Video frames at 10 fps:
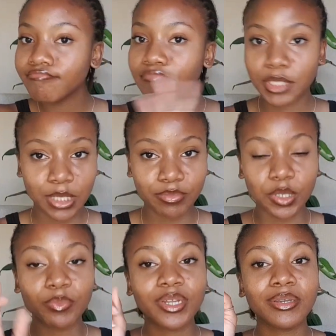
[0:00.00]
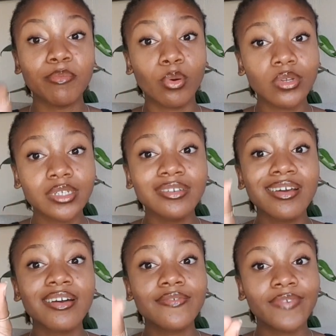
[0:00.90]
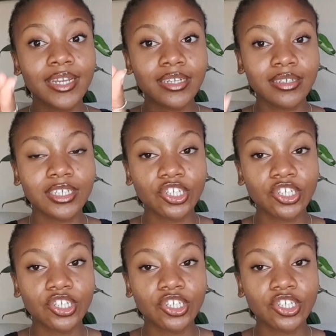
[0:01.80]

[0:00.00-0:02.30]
Simple, but important, find a niche.